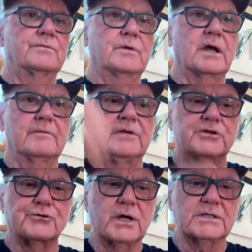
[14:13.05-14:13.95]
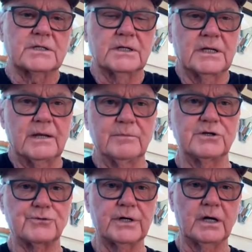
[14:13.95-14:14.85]
kind of Etruscan
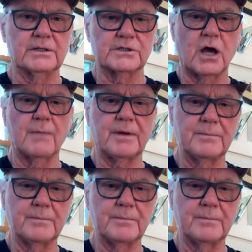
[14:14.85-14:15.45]
imagery on the top.